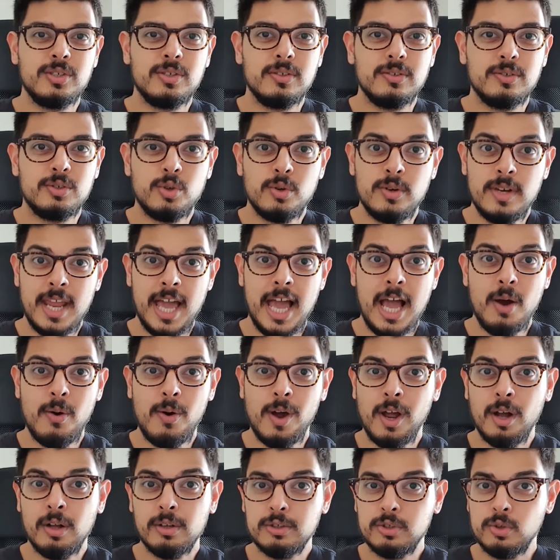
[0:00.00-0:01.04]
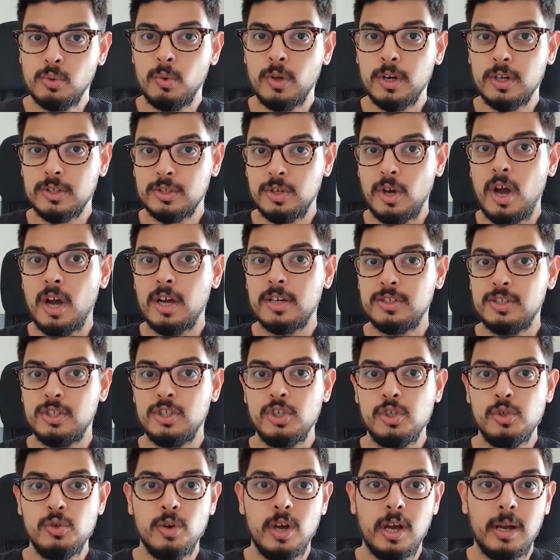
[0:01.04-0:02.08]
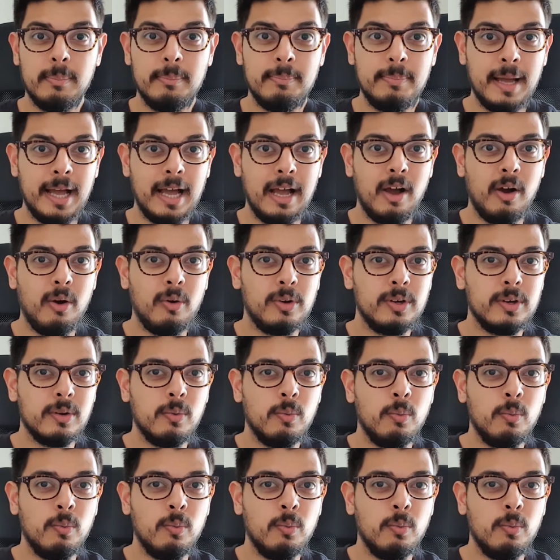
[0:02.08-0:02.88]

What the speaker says: So now I also want to talk to you about